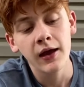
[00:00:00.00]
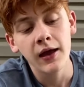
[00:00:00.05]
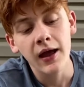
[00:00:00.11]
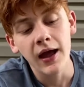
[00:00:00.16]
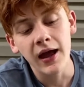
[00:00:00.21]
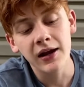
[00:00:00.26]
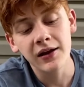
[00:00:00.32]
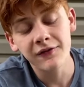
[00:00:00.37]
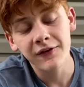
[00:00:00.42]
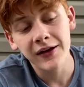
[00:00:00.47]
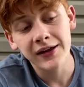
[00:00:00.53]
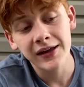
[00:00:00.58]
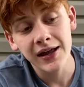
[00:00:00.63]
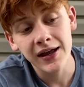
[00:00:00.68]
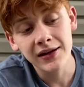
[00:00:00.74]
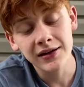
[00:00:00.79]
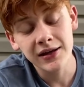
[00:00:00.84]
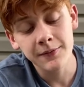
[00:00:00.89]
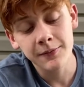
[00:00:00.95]
And if I
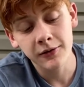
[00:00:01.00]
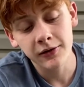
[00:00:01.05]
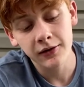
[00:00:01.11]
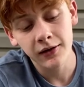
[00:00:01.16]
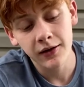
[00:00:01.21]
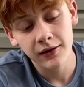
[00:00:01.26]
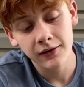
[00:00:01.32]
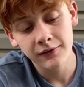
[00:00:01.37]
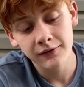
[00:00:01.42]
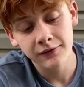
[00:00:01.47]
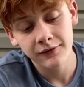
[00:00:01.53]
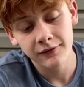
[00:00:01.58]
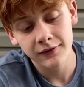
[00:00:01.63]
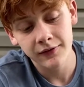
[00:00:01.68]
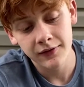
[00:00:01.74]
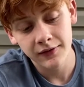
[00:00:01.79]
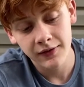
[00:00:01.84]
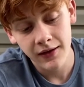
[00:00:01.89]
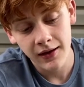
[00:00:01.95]
can keep it alive,
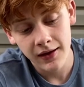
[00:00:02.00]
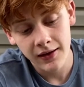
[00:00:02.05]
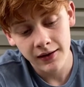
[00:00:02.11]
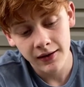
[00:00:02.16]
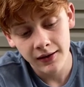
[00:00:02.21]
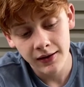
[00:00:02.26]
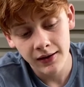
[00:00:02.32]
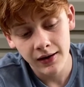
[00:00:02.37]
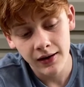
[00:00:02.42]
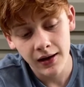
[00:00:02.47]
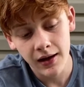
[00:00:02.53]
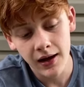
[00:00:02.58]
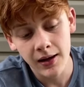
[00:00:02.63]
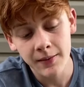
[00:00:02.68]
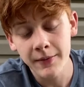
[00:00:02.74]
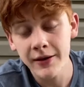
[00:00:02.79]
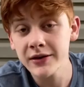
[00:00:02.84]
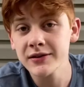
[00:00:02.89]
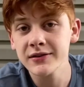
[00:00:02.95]
then I
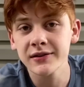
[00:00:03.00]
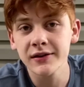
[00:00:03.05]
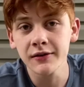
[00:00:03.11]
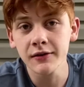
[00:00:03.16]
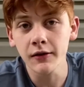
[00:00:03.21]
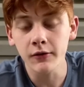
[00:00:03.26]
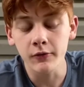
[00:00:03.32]
might just get another